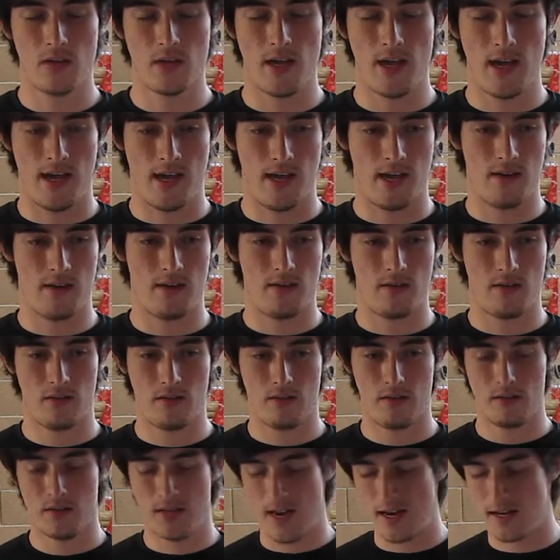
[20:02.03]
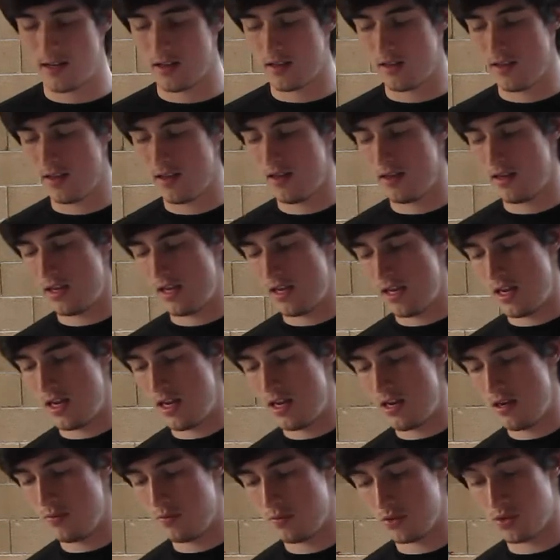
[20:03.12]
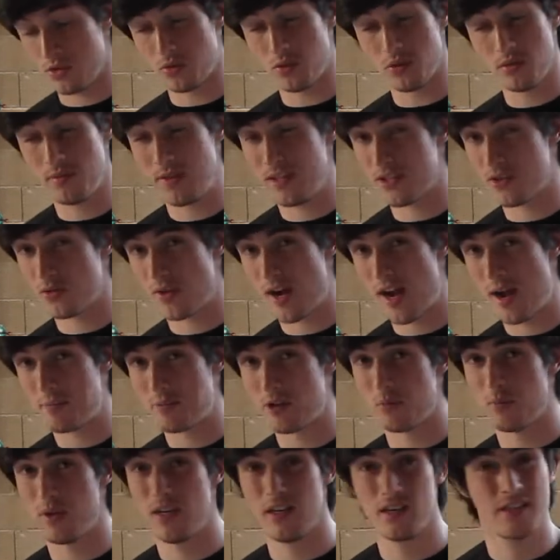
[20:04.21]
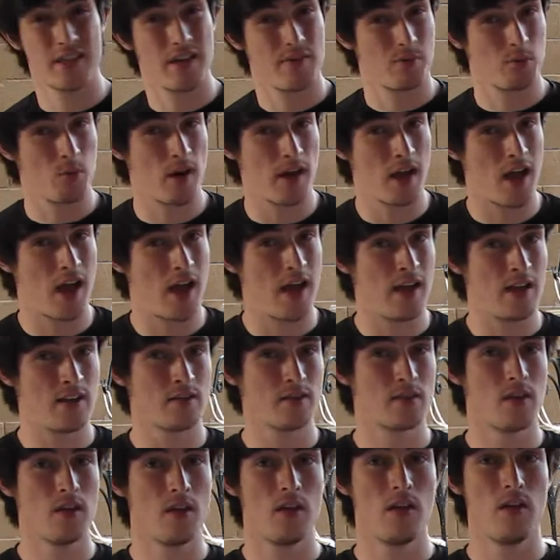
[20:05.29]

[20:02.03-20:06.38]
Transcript: And technically, he was sold to me as a raptor, but he doesn't have the red eyes.